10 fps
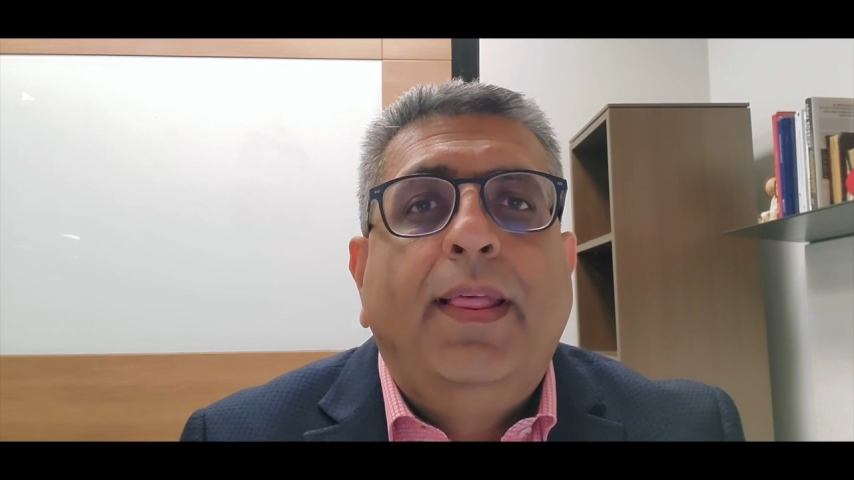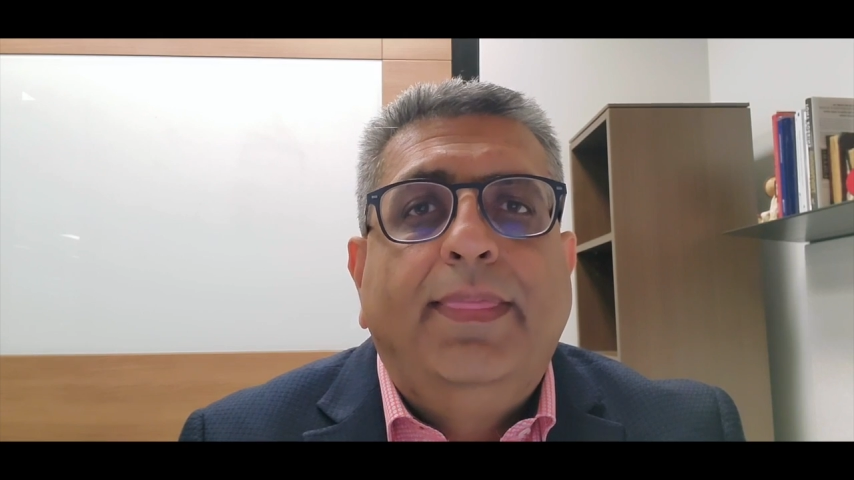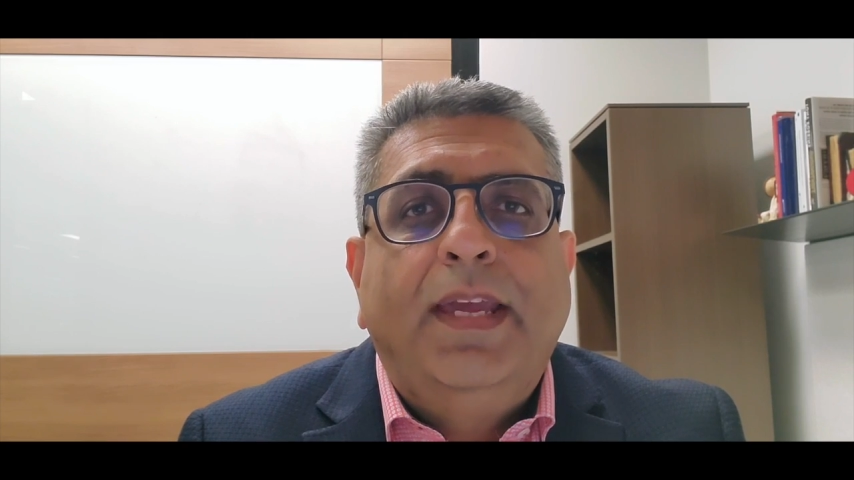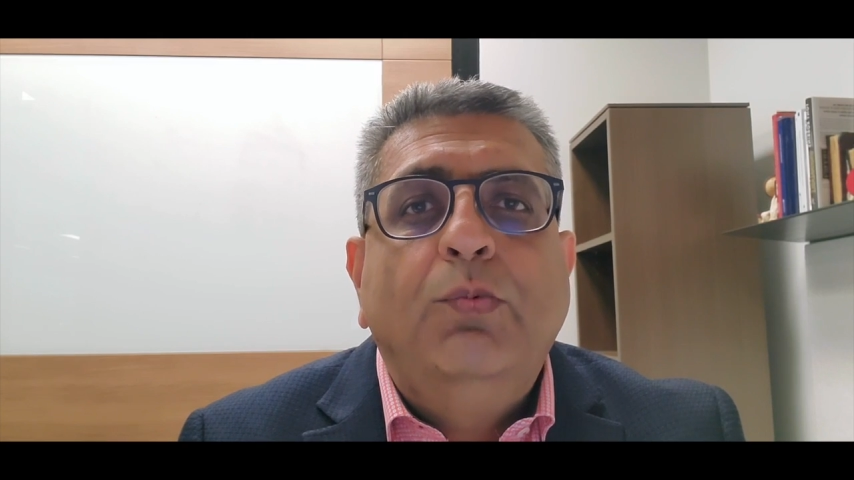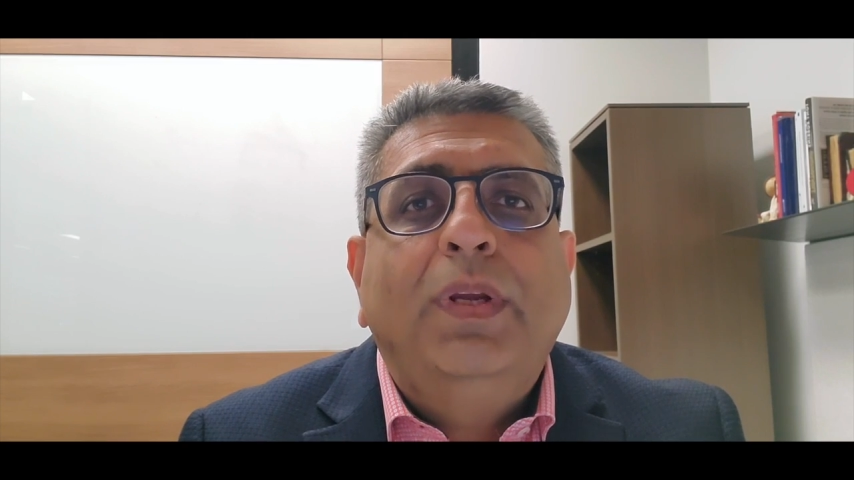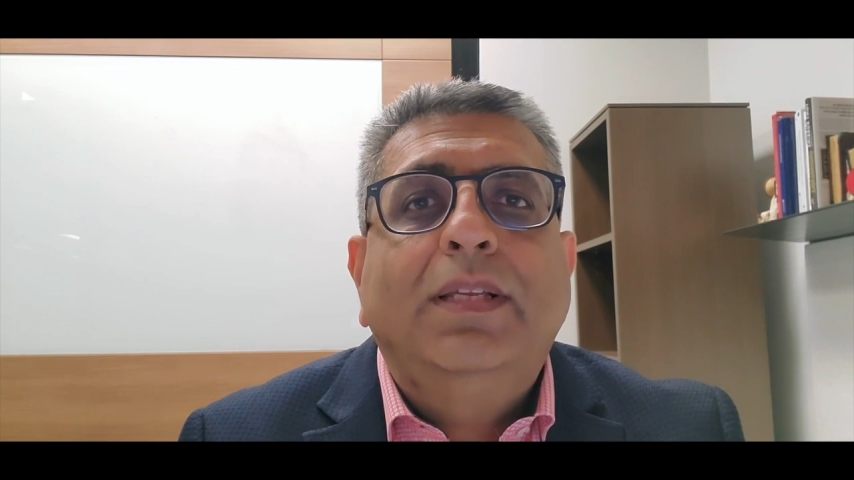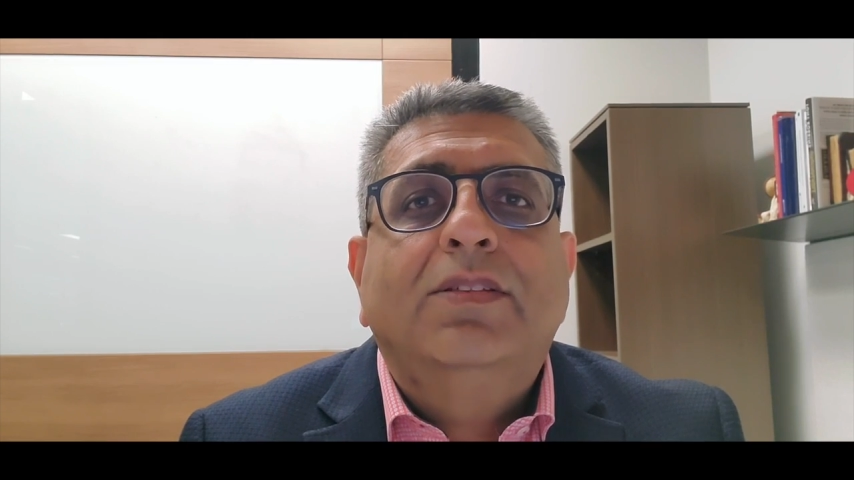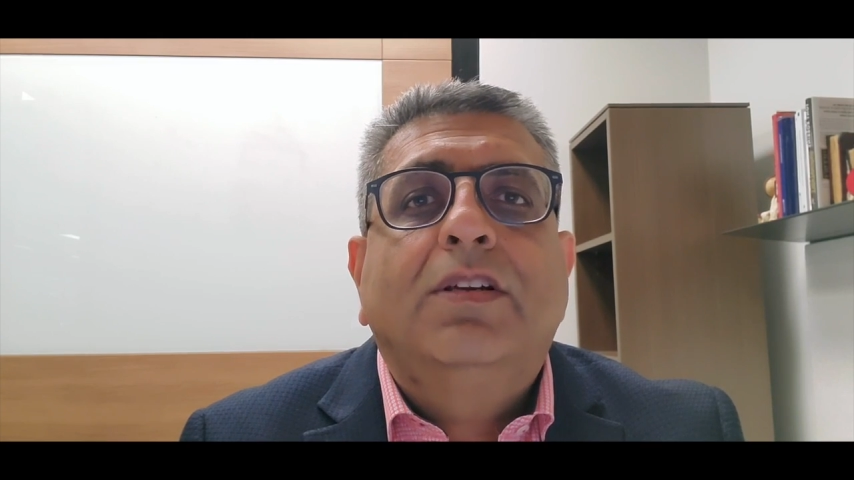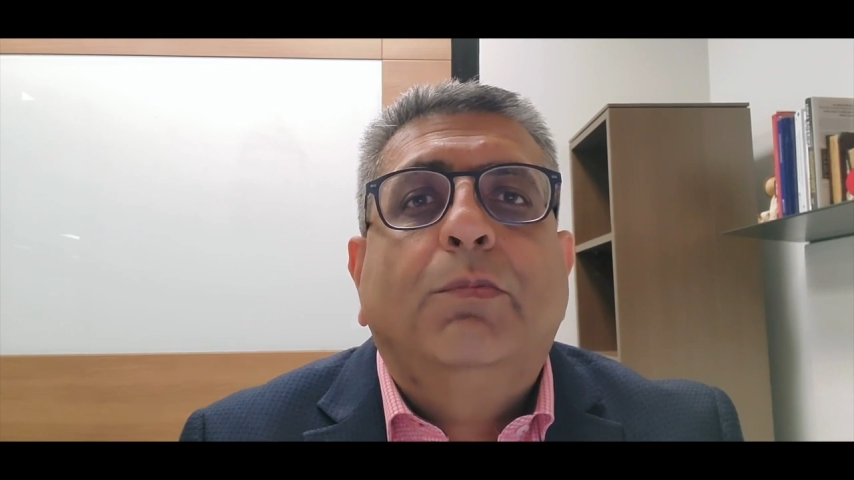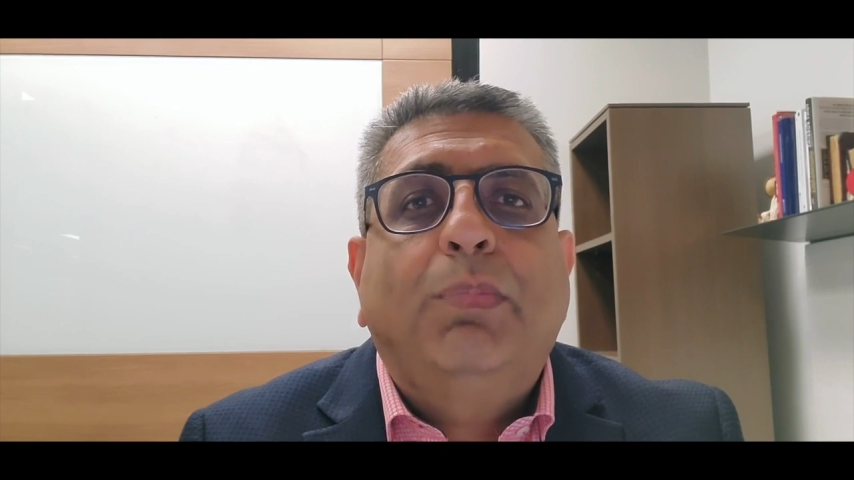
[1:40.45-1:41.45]
then we can
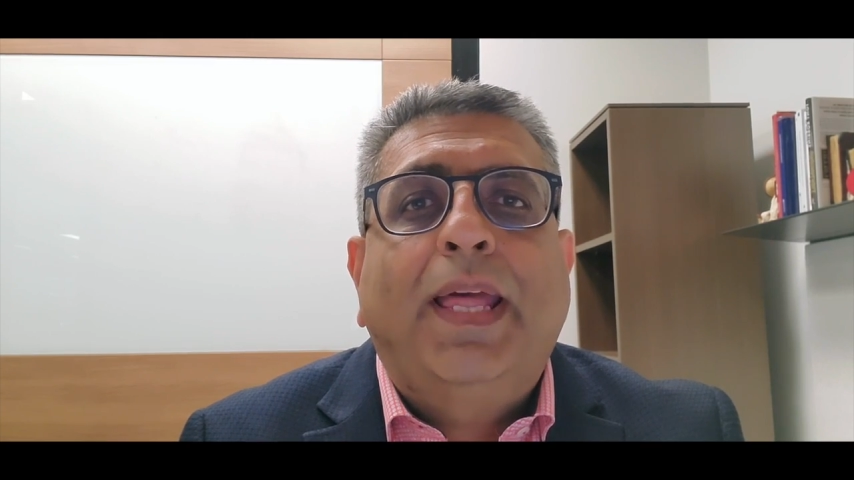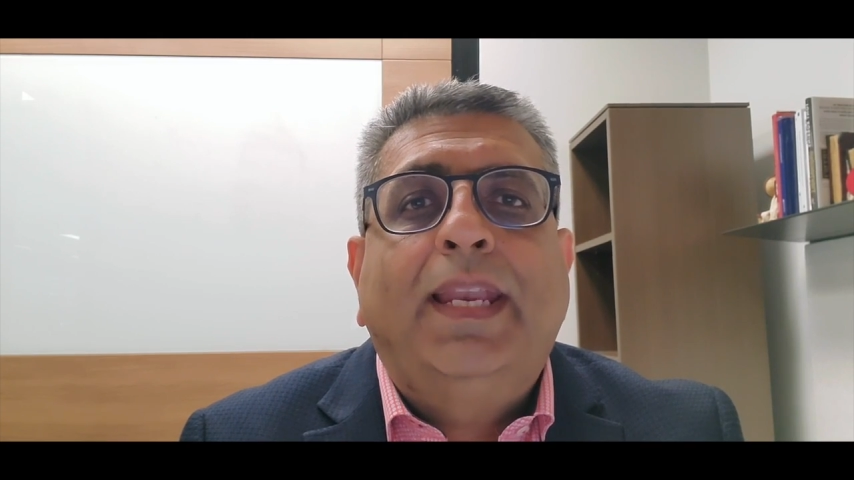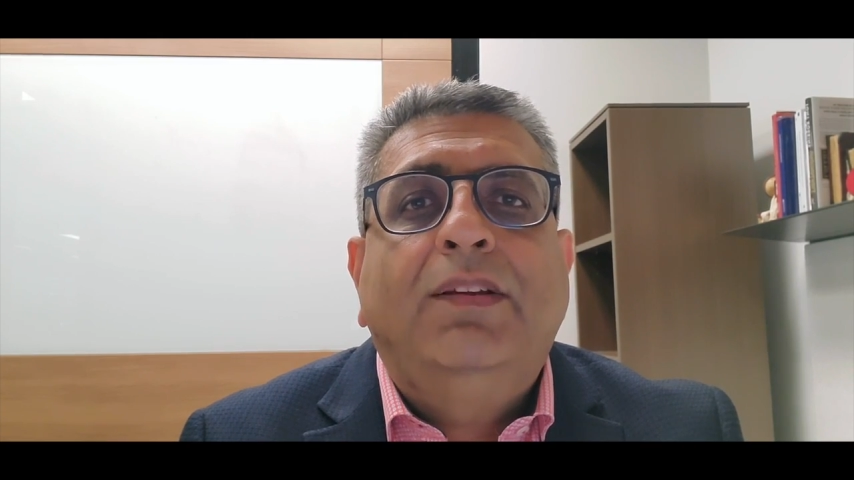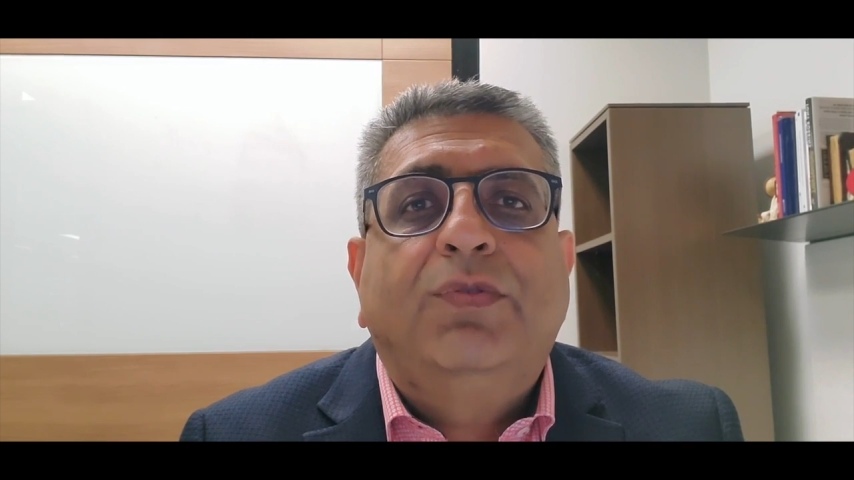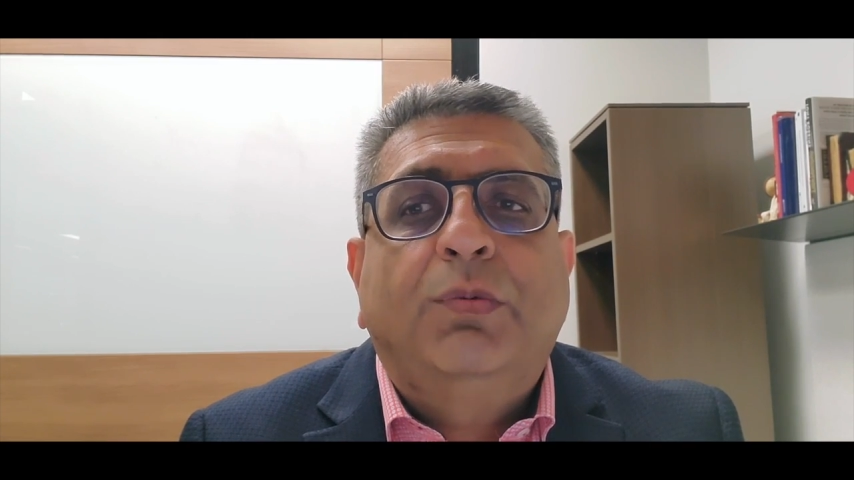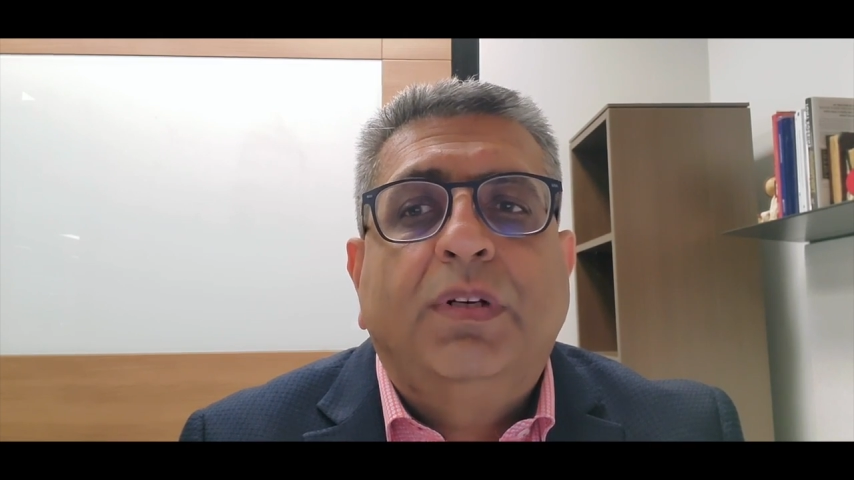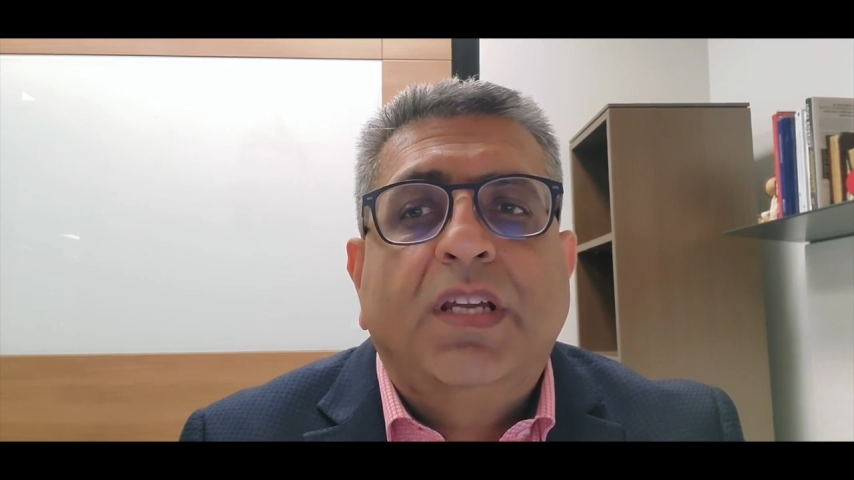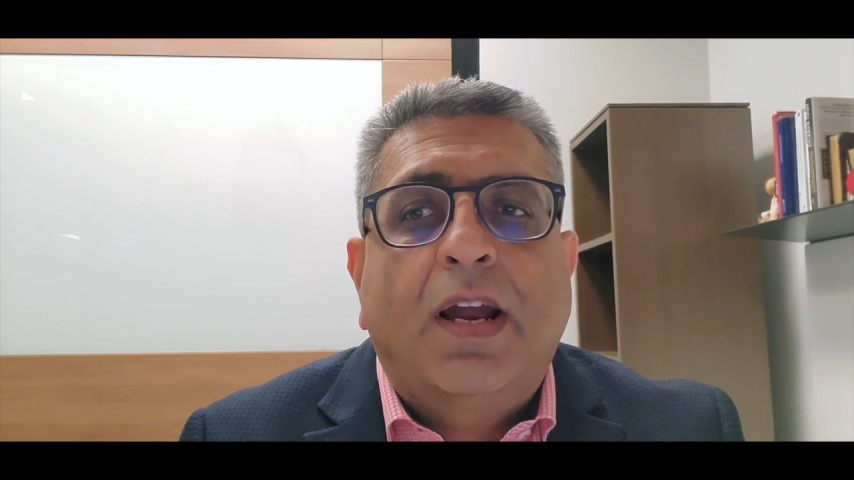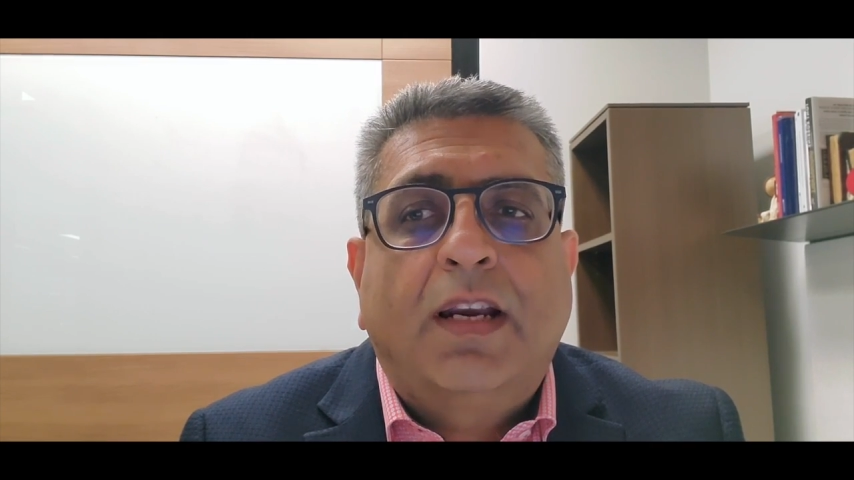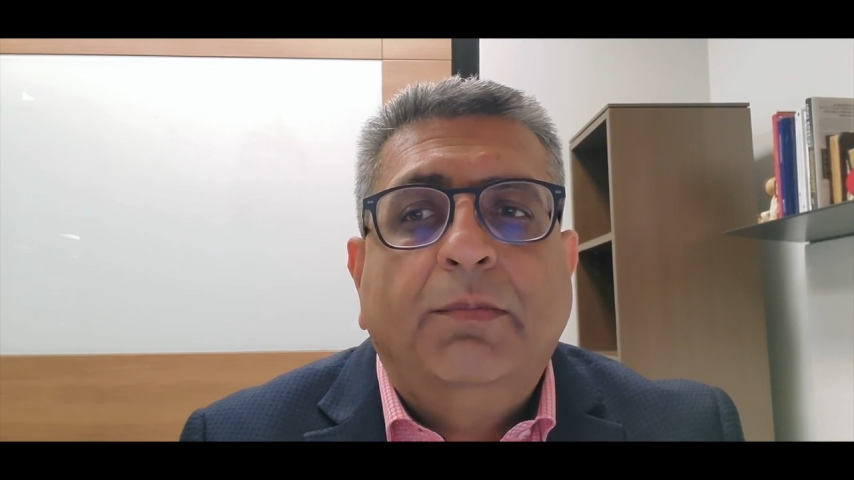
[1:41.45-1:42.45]
start planning for
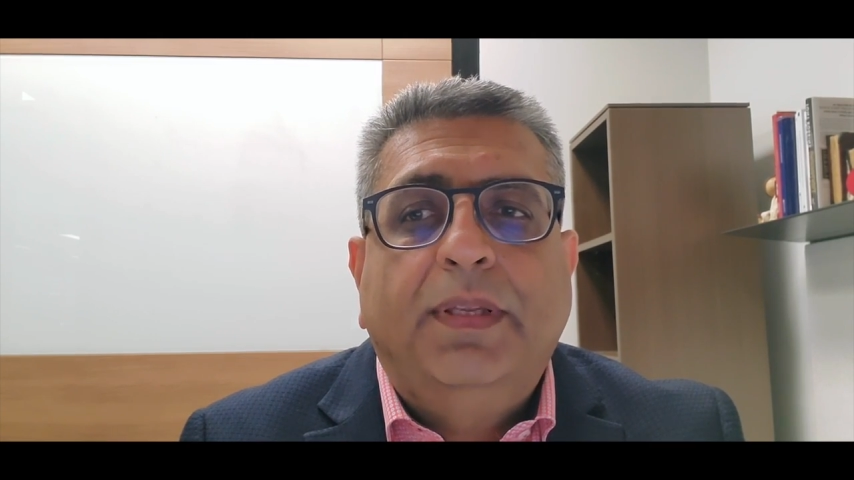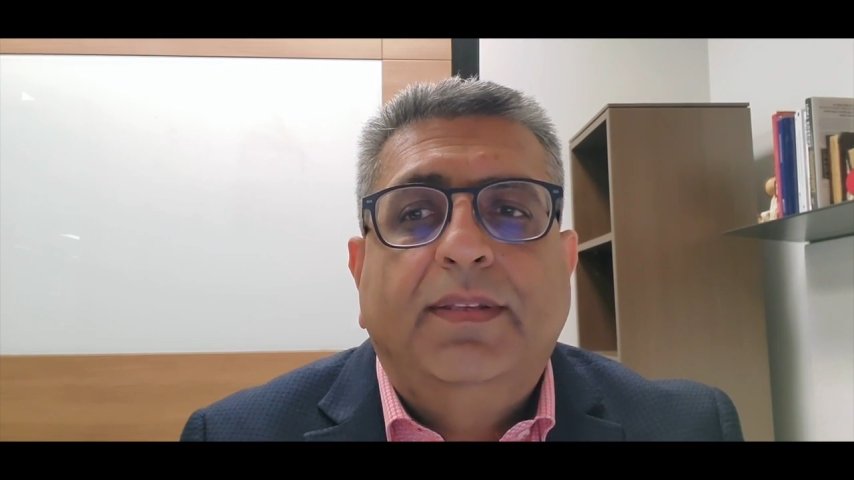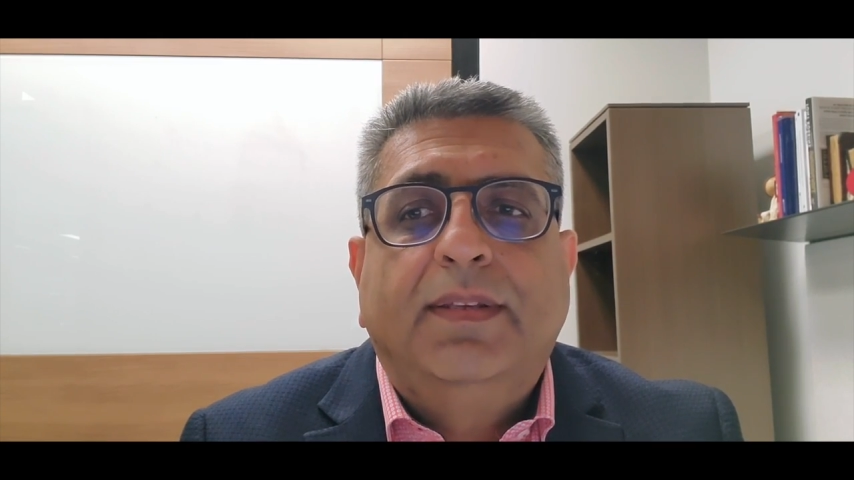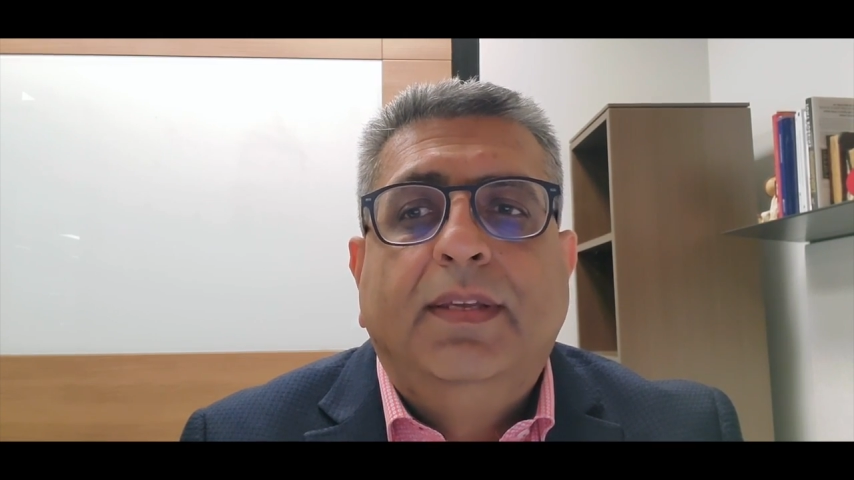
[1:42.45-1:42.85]
retirement.